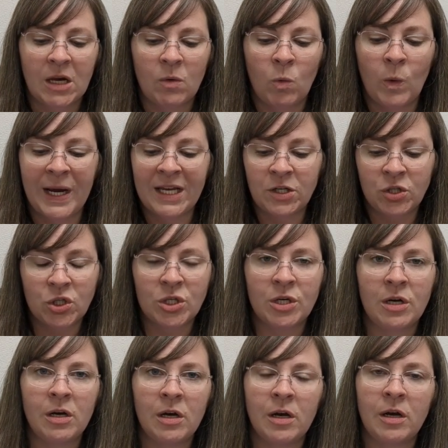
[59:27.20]
witch.
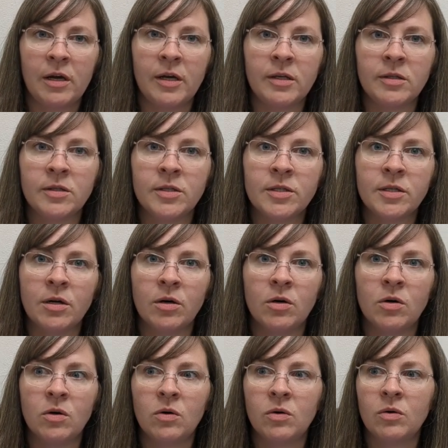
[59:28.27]
And
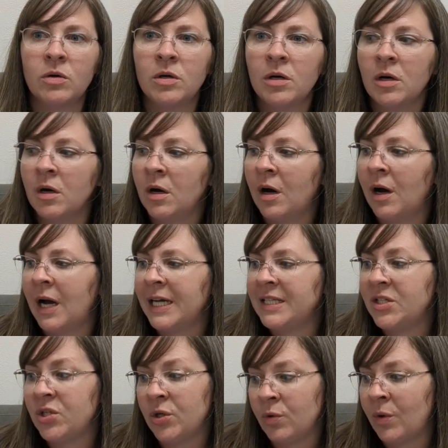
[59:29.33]
so I
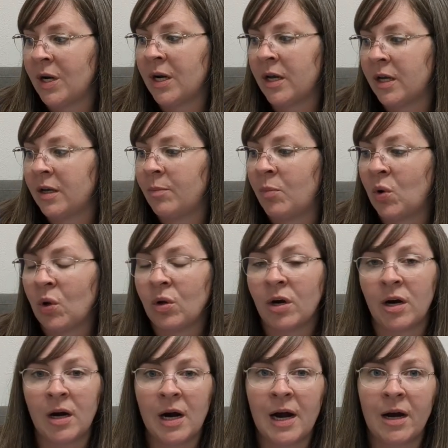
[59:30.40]
do want to pull
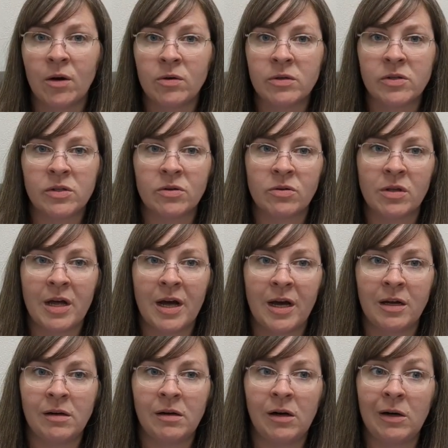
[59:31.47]
her out. So
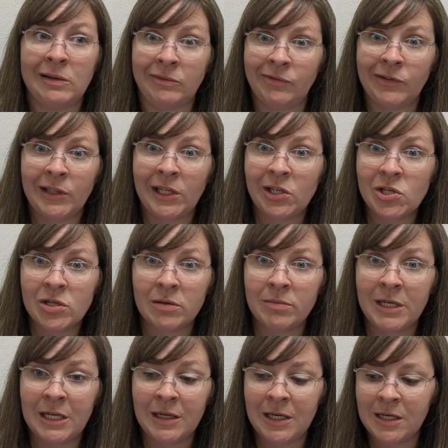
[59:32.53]
that hopefully should
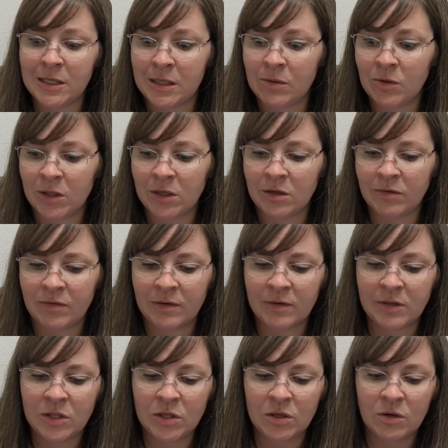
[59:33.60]
be an easy one to
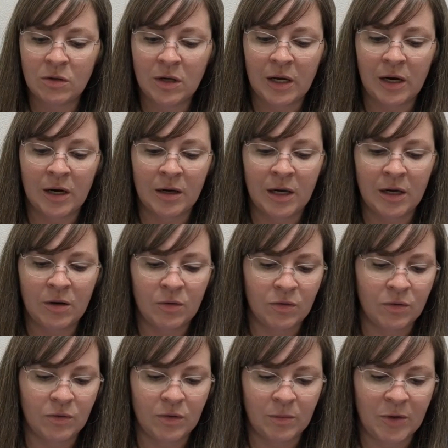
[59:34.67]
do. And I don't
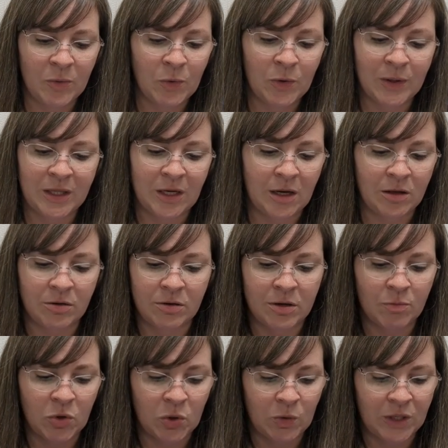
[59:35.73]
remember what the other
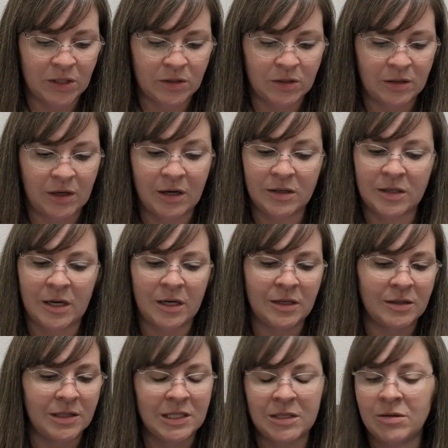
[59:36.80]
number was because I
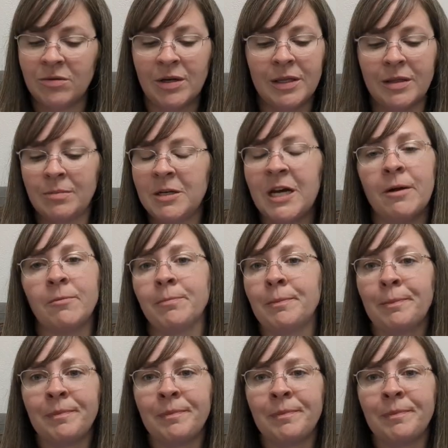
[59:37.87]
didn't write them down.